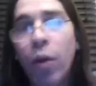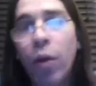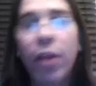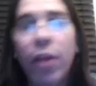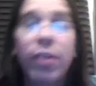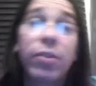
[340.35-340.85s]

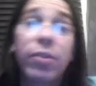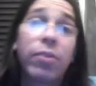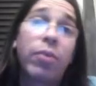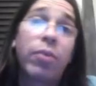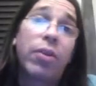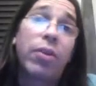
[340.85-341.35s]
One of
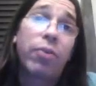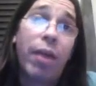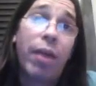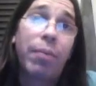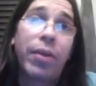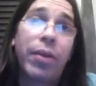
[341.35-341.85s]
the
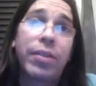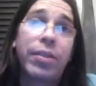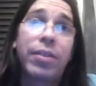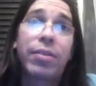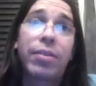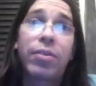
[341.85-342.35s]
great
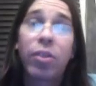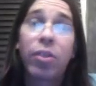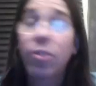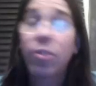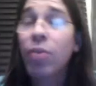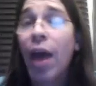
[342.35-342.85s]
places to
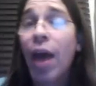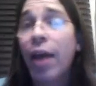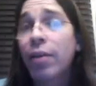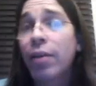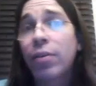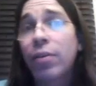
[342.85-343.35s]
do
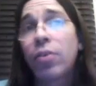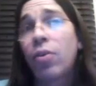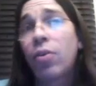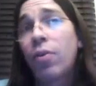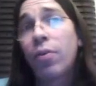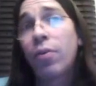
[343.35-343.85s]
that,
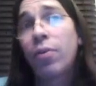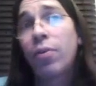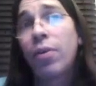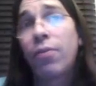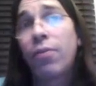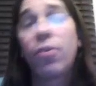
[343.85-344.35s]

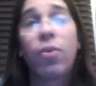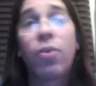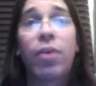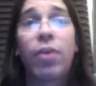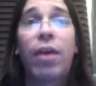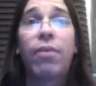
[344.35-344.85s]
if you
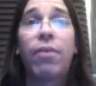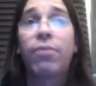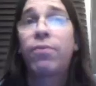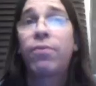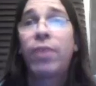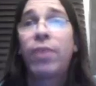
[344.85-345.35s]
don't have
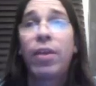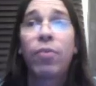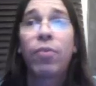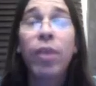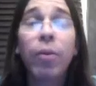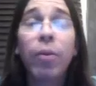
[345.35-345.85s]
any
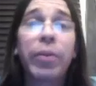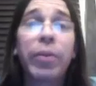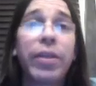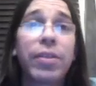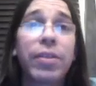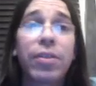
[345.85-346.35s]
real
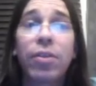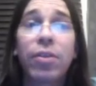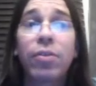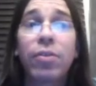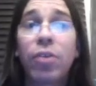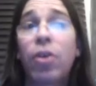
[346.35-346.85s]
places
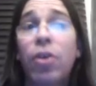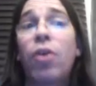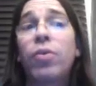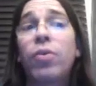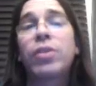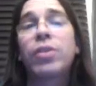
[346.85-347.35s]
to
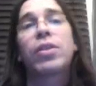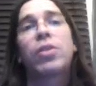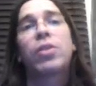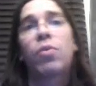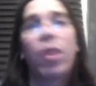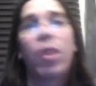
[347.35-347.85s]
go,
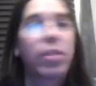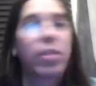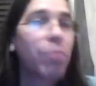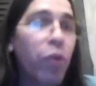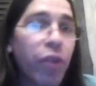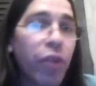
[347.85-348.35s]
is to watch
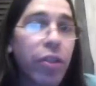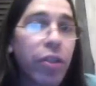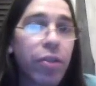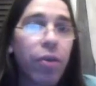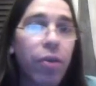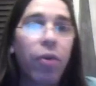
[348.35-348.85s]
some
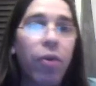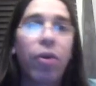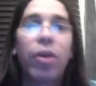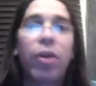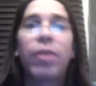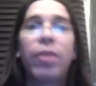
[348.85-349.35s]
movies
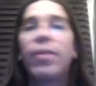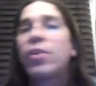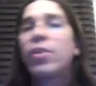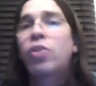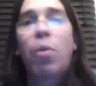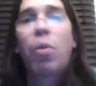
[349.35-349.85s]
or
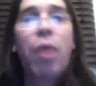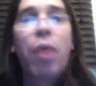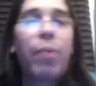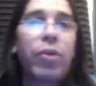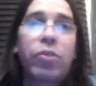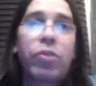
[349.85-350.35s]
soap
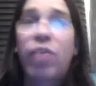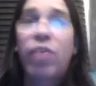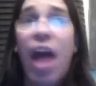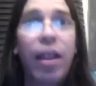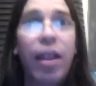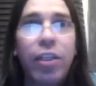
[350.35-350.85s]
operas,
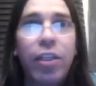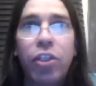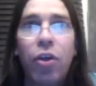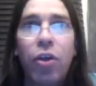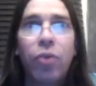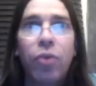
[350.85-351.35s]
reality
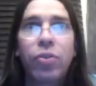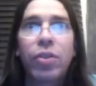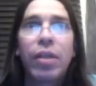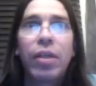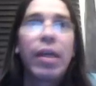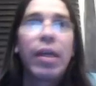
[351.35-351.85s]

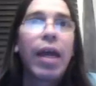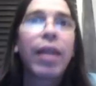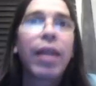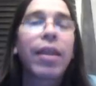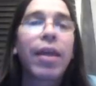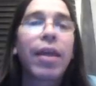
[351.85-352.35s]
shows,
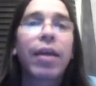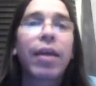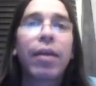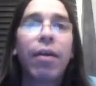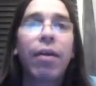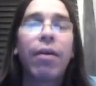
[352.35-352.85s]

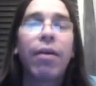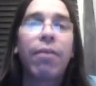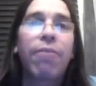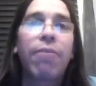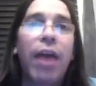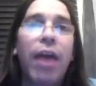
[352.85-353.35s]
anything
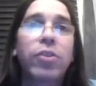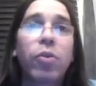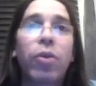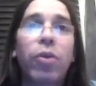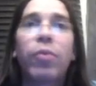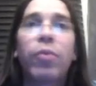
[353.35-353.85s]
of that
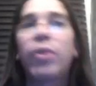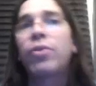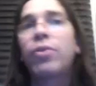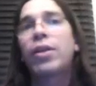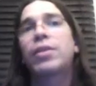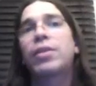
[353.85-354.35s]
sort, where
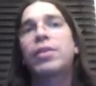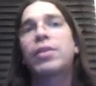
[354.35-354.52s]
you get to